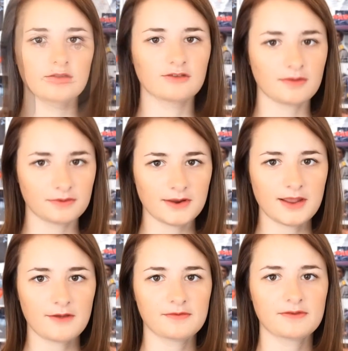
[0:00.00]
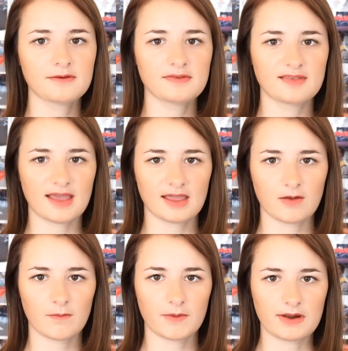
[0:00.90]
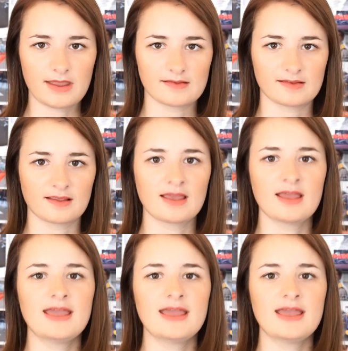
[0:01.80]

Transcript: Top three goes to Sergio Perez.